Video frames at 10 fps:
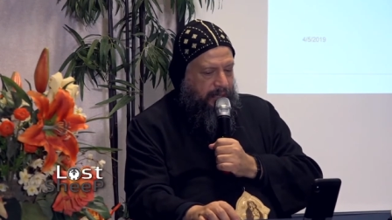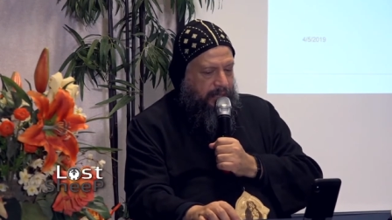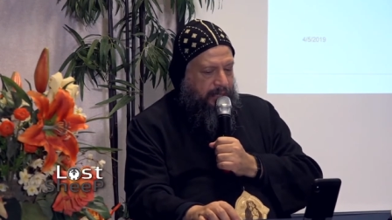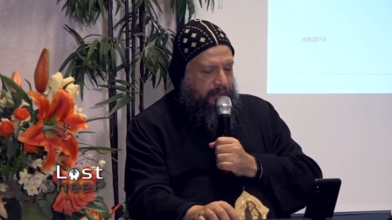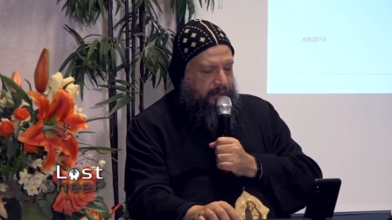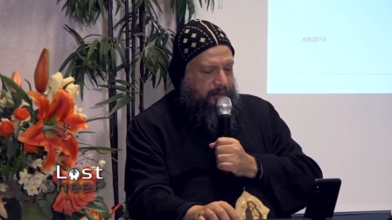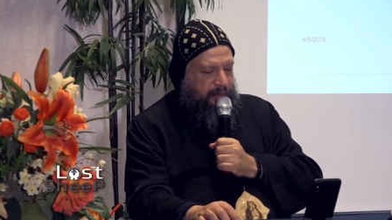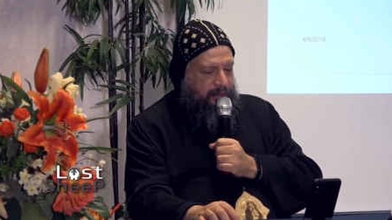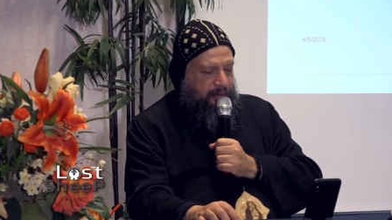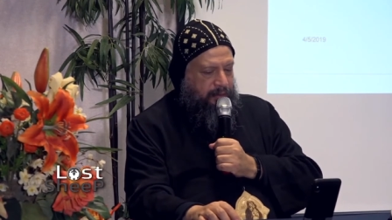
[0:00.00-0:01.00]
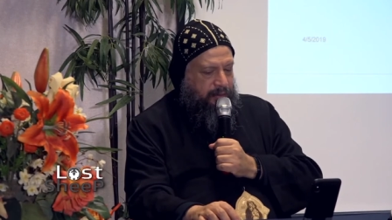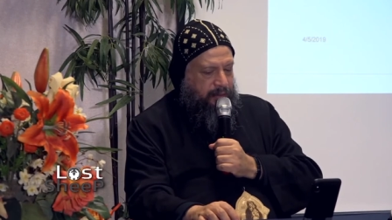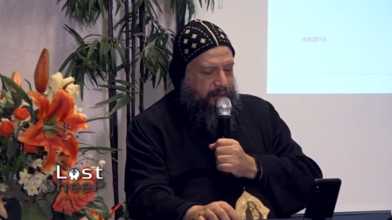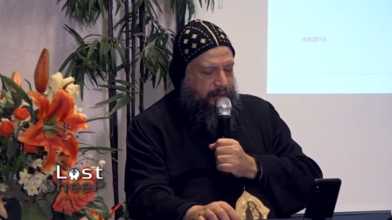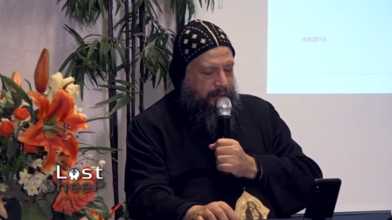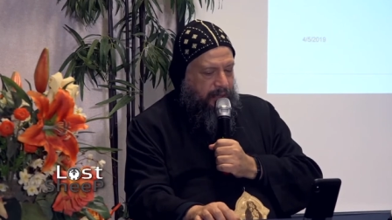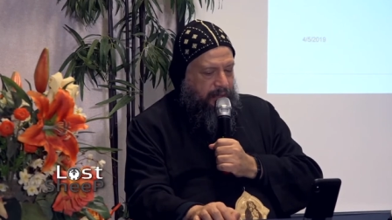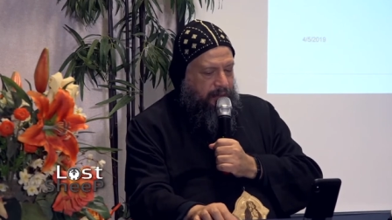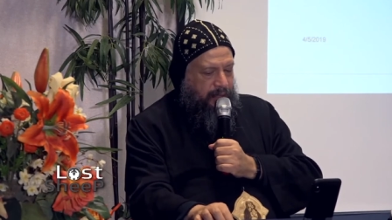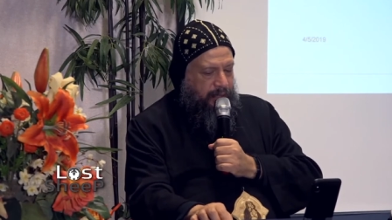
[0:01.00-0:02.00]
And
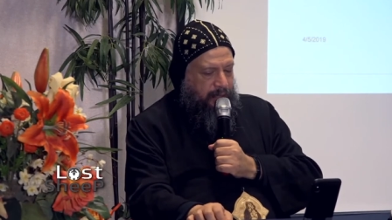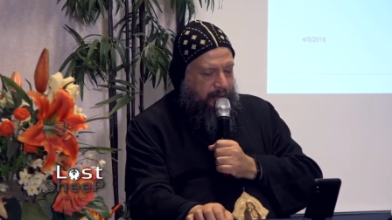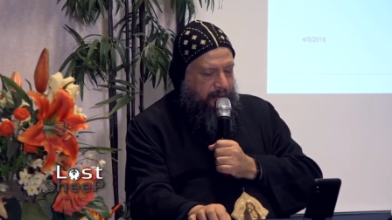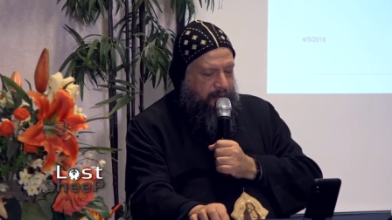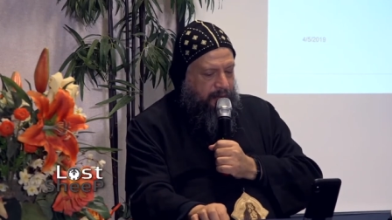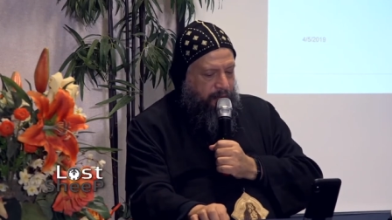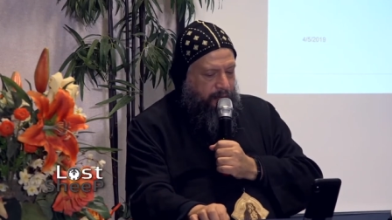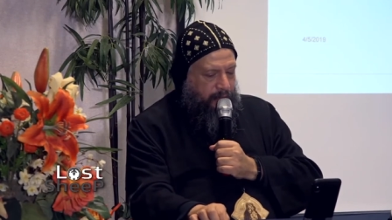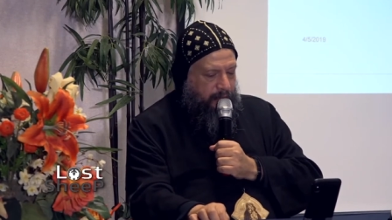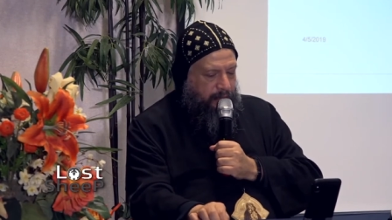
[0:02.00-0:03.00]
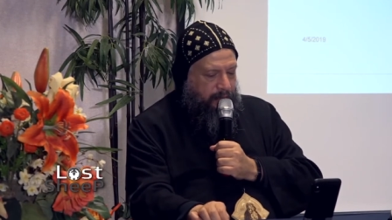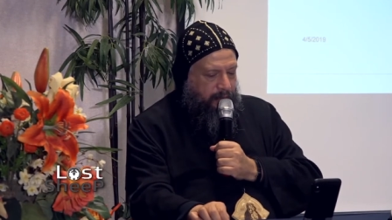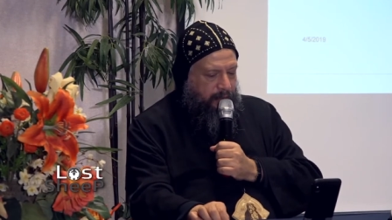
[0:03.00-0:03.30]
I think it is difficult